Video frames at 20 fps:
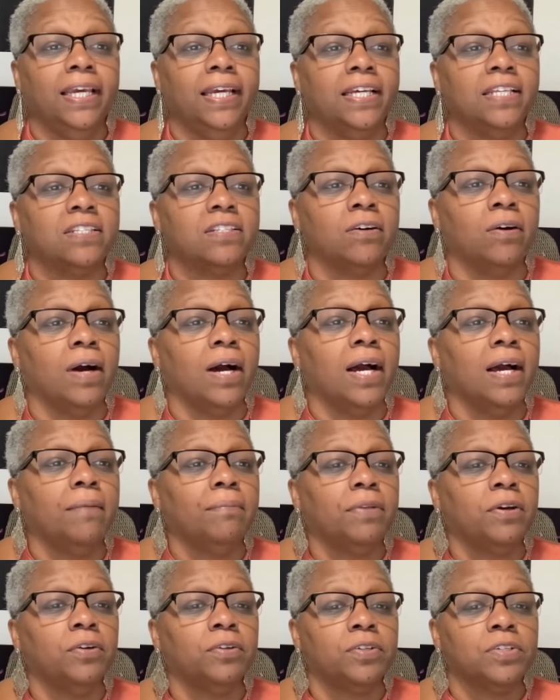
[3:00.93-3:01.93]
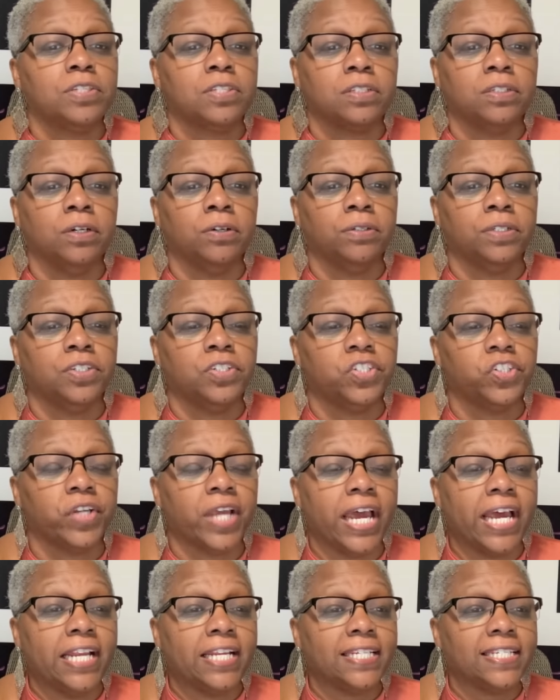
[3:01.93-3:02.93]
And so I'm gonna slow the
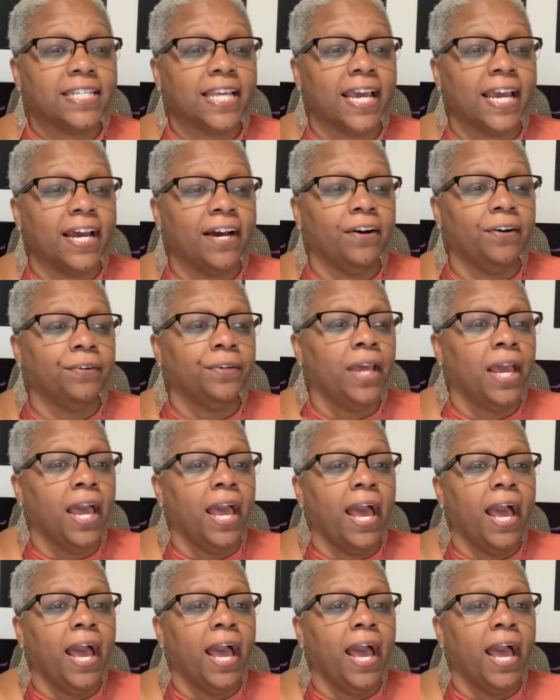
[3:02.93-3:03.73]
chat down